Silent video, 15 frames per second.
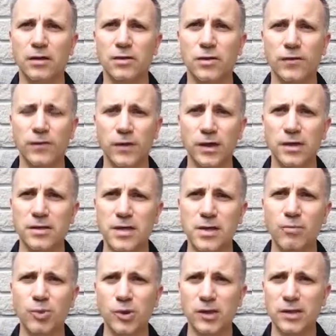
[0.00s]
So, for
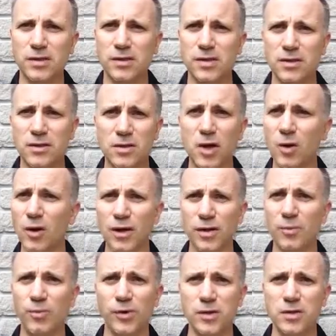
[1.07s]
example, it, this is all on
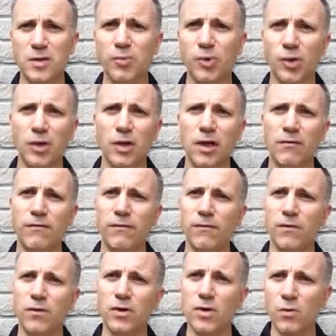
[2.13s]
the principle of
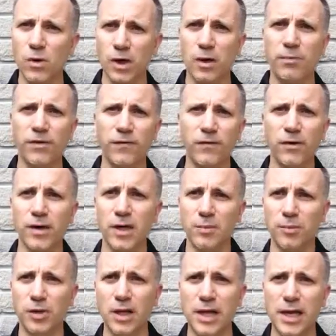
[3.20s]
you work before you
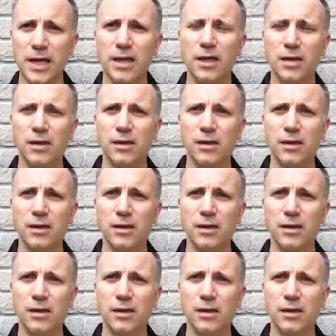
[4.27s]
play.